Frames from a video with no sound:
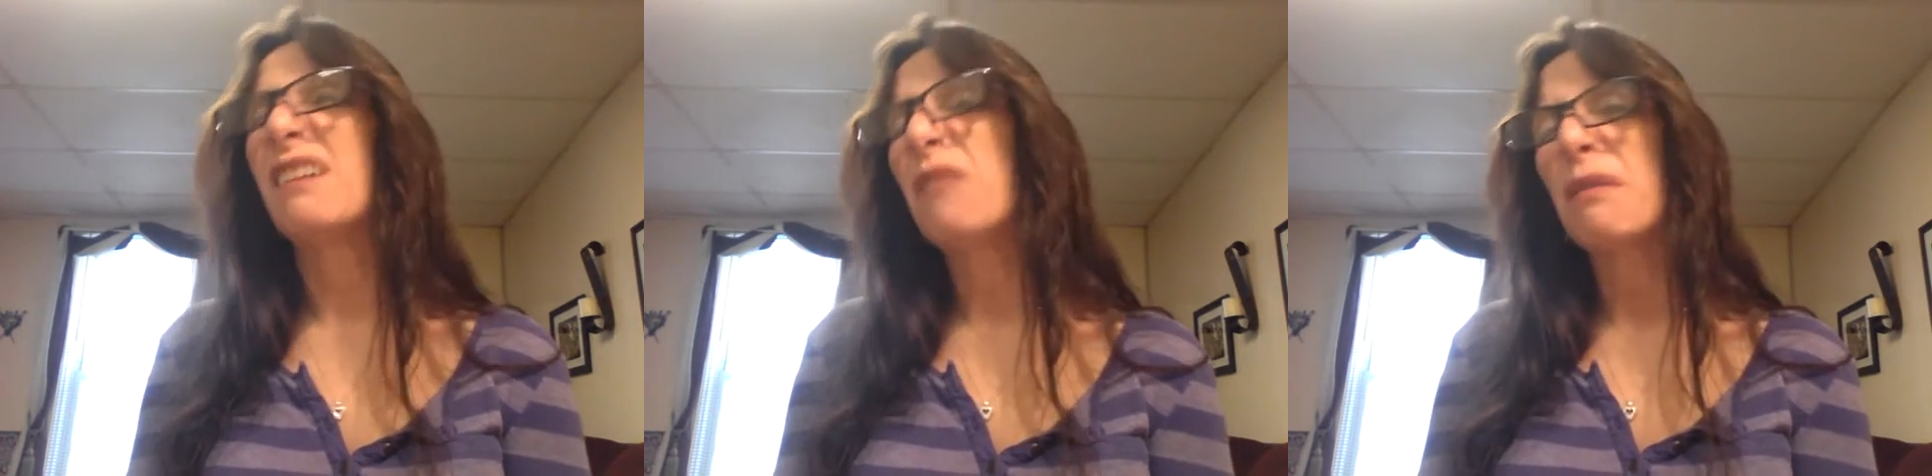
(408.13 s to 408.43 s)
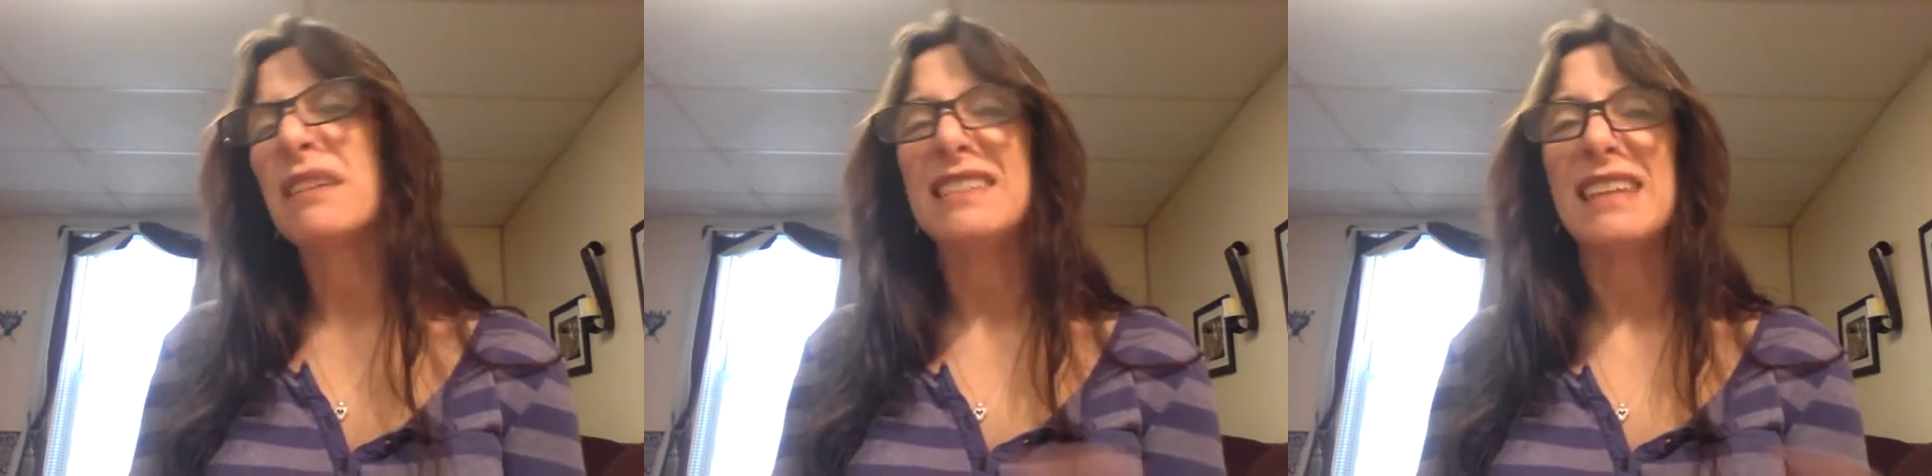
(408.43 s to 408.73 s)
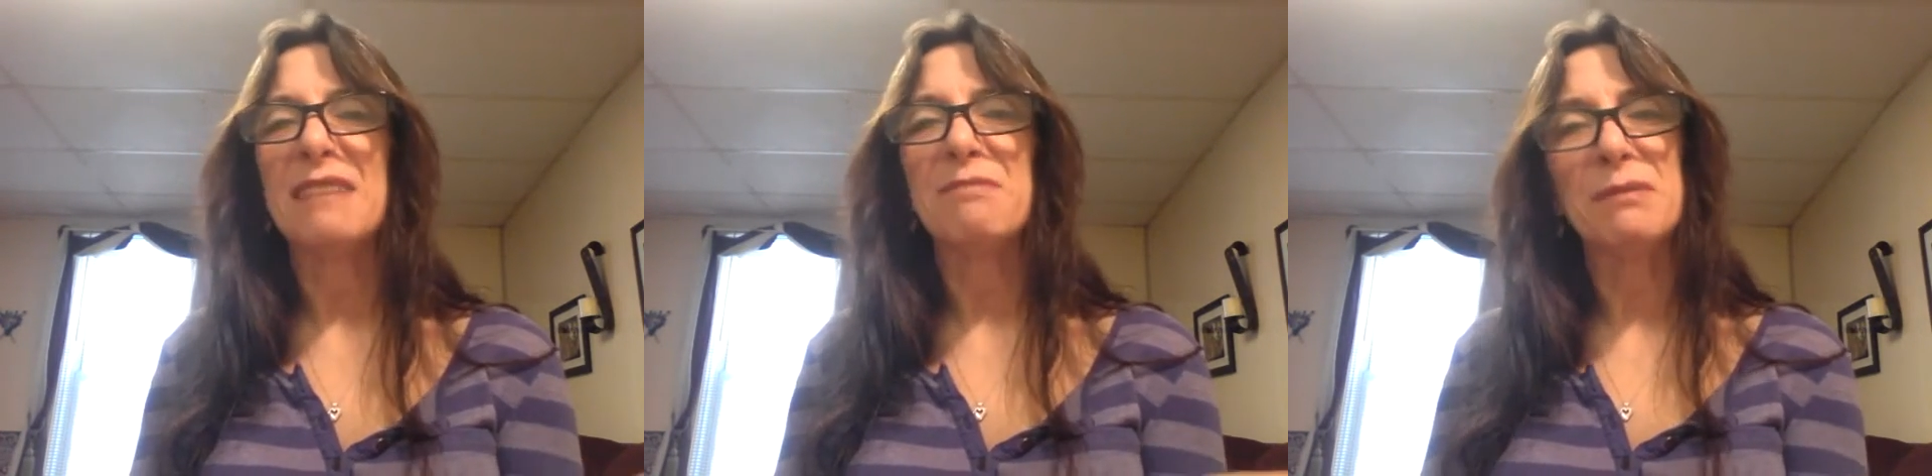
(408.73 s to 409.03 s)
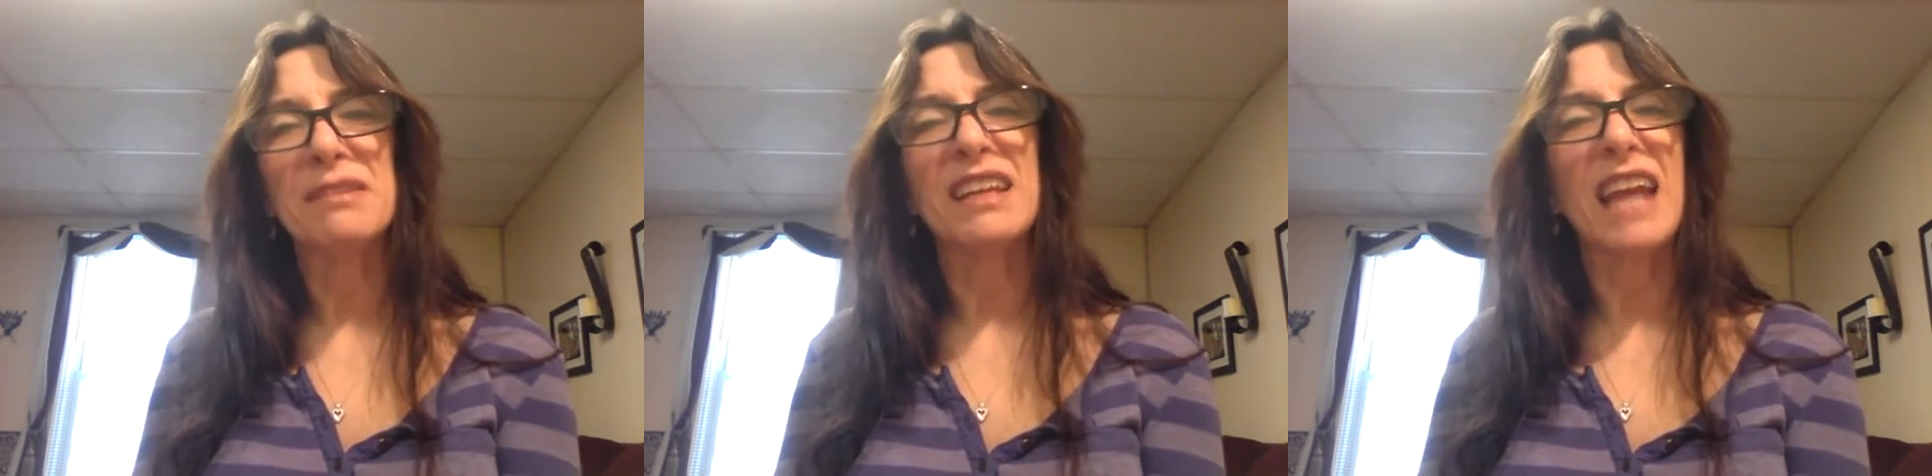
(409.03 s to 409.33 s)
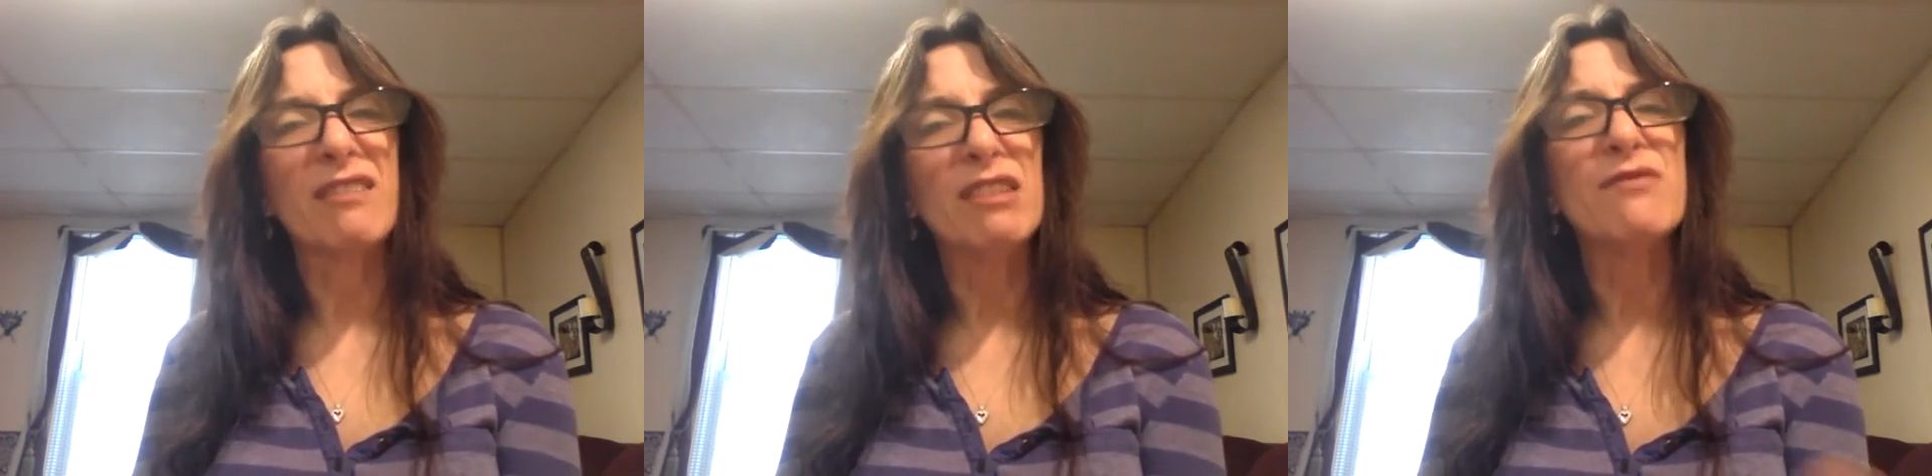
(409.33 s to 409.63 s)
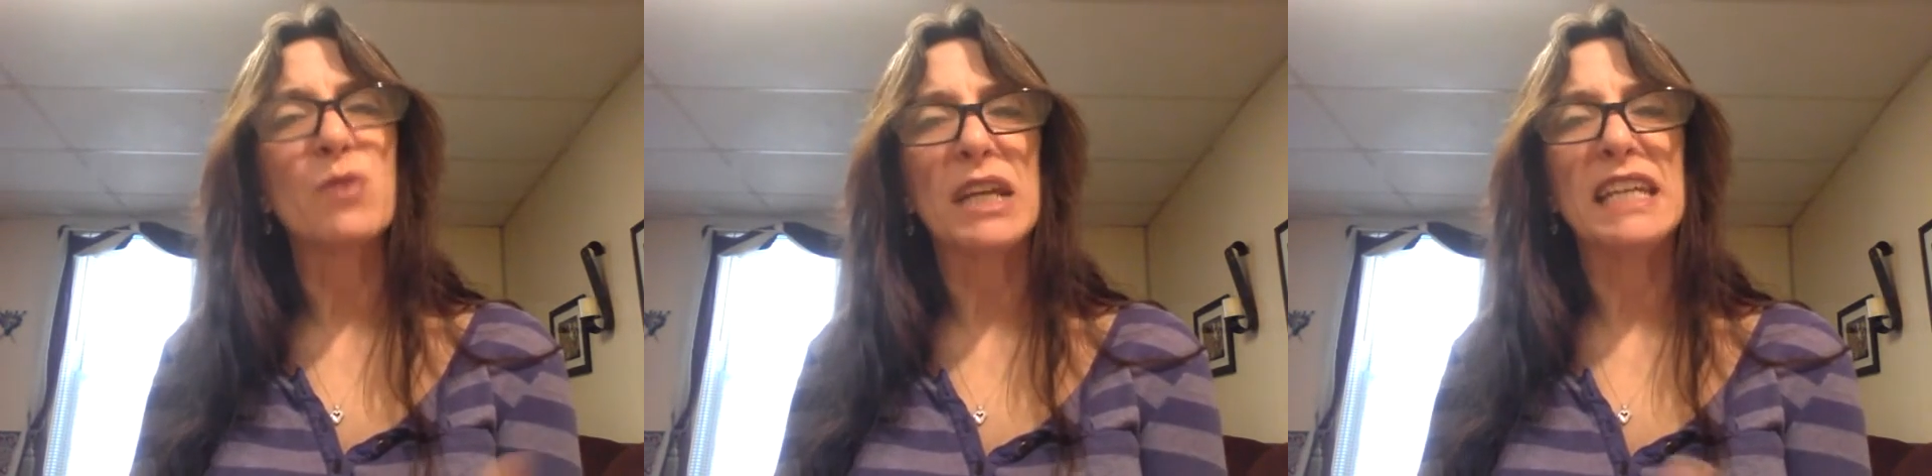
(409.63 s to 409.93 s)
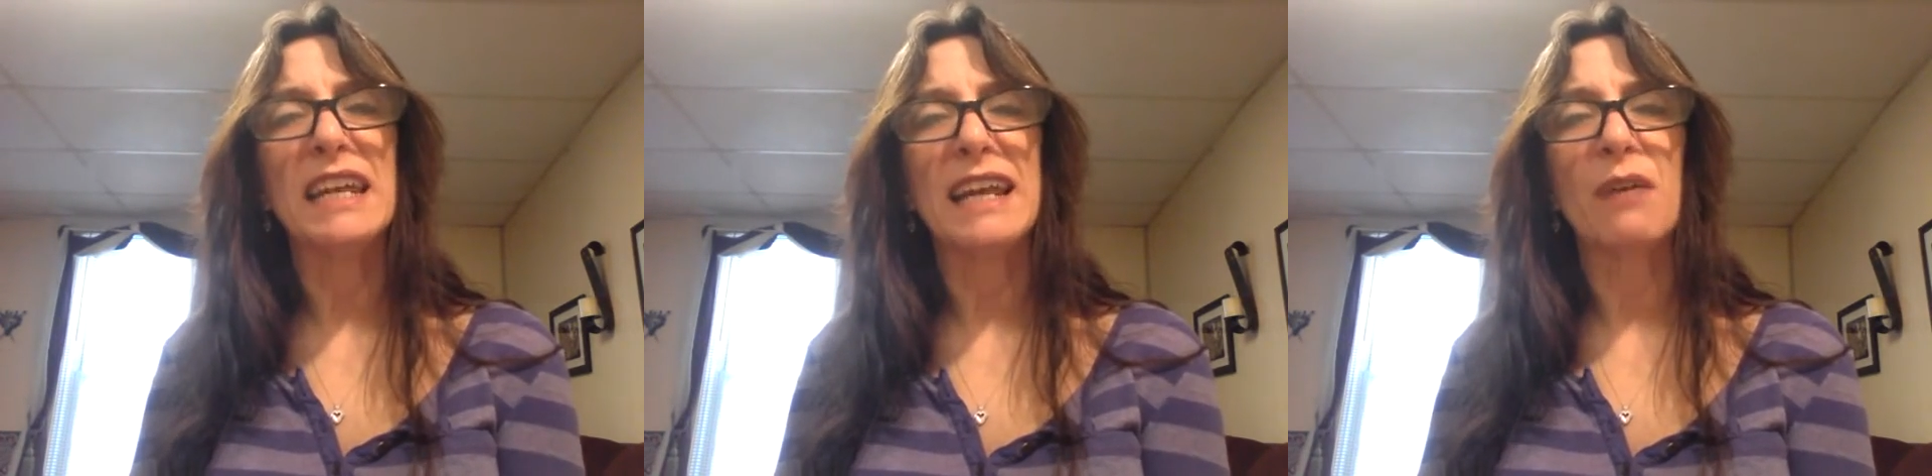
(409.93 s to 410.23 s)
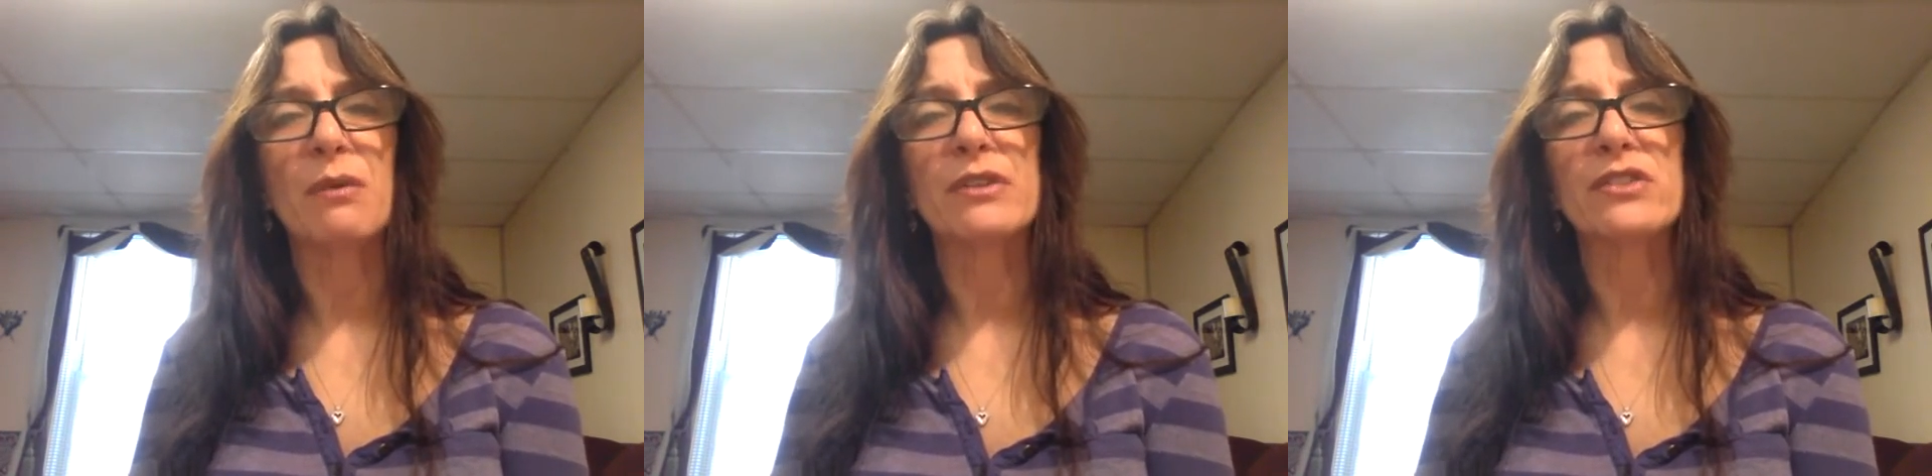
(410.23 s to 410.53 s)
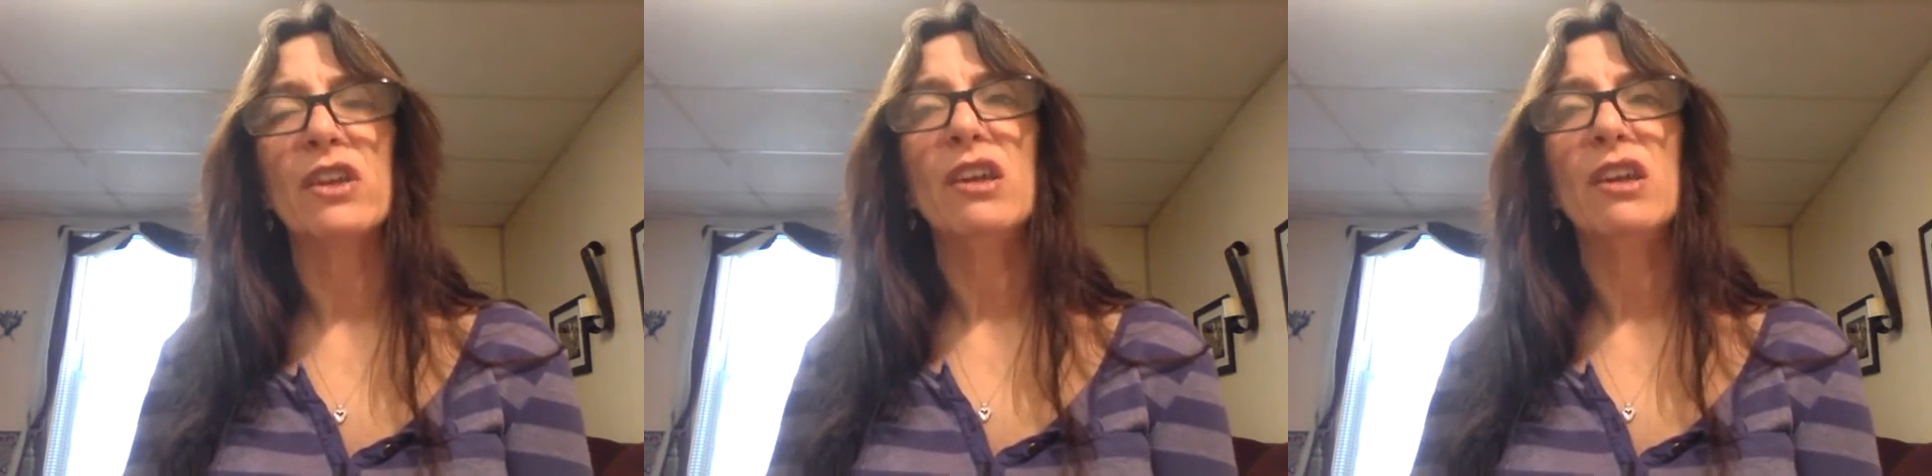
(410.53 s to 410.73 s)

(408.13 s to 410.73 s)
I want to say maybe like every 48 hours